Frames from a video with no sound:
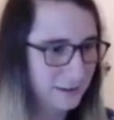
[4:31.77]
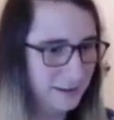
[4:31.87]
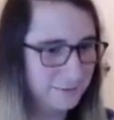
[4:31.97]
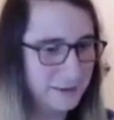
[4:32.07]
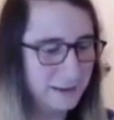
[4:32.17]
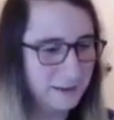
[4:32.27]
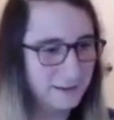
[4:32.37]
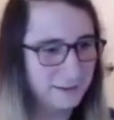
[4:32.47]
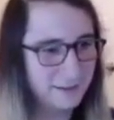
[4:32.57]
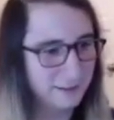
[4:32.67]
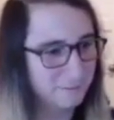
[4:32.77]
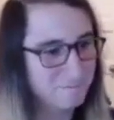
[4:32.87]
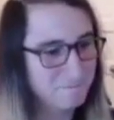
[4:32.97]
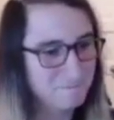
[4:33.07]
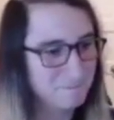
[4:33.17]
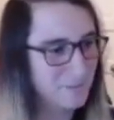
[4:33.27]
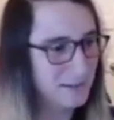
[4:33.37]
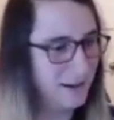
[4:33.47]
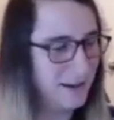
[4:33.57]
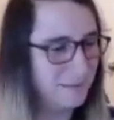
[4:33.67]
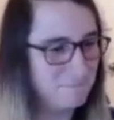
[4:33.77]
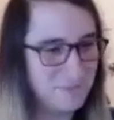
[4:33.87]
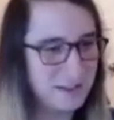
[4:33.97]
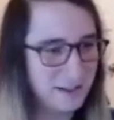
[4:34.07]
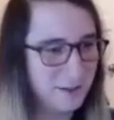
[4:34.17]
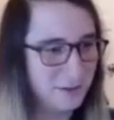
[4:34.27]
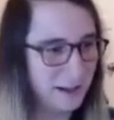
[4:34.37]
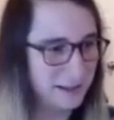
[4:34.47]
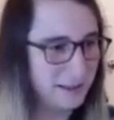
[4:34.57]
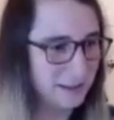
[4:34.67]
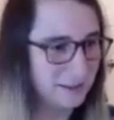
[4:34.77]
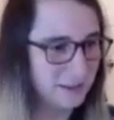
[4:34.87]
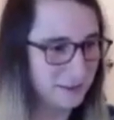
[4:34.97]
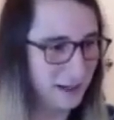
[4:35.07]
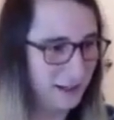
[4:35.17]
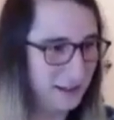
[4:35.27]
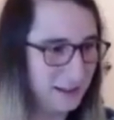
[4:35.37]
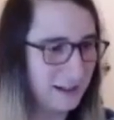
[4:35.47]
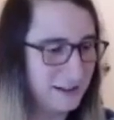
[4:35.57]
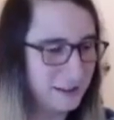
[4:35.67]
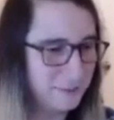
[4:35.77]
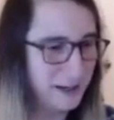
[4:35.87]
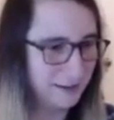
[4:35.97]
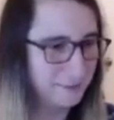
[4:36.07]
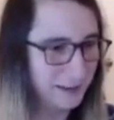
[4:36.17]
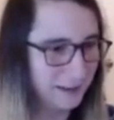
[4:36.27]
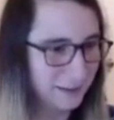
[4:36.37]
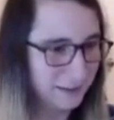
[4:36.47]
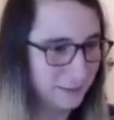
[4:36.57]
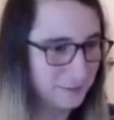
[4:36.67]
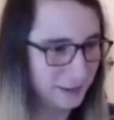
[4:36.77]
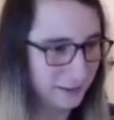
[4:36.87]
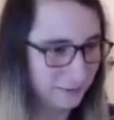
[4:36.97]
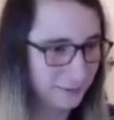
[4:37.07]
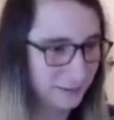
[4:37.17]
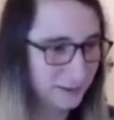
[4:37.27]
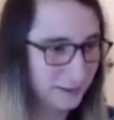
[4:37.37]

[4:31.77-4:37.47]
Everything in this game. You know, I think it's just anything on the Pac-Man himself.